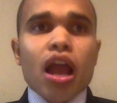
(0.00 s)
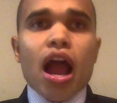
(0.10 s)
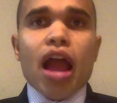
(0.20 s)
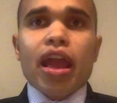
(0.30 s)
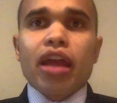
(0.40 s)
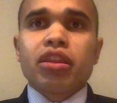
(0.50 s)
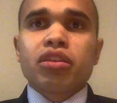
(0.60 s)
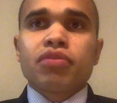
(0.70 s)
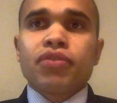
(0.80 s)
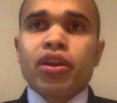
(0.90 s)
I had
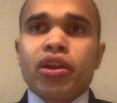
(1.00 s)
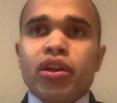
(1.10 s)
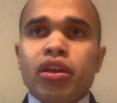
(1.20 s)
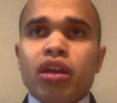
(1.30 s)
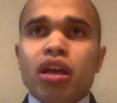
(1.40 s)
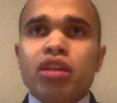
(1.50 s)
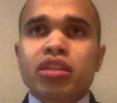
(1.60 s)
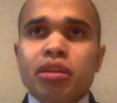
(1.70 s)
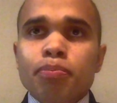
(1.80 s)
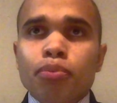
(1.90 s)
this very
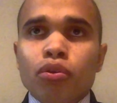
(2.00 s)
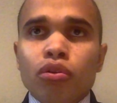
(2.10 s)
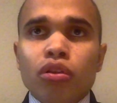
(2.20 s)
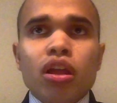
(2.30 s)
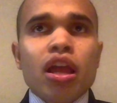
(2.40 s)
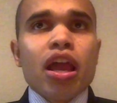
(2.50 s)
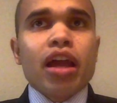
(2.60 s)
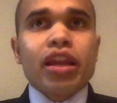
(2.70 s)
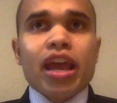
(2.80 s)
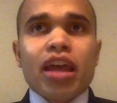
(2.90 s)
simple,
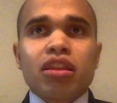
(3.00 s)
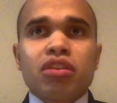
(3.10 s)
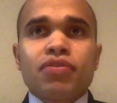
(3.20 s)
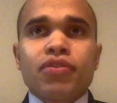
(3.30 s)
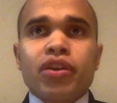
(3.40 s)
and I had this